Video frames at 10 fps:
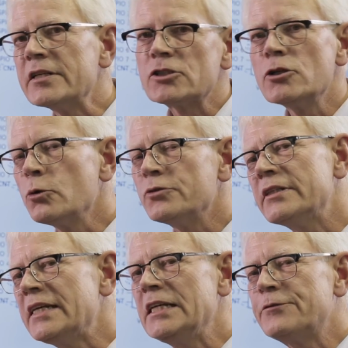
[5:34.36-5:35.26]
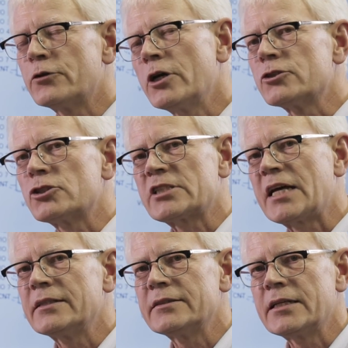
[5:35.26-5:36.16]
is no need for
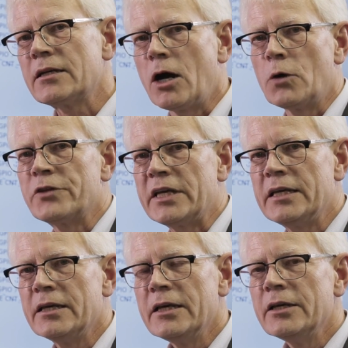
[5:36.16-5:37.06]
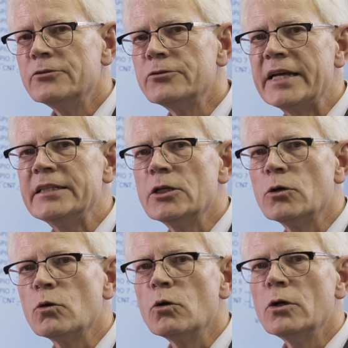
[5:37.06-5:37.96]
understanding how the
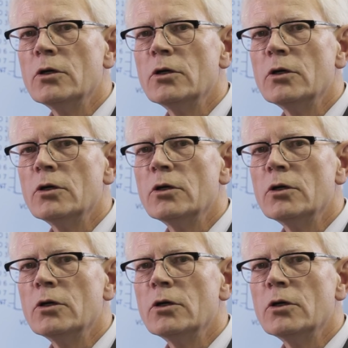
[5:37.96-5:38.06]
radio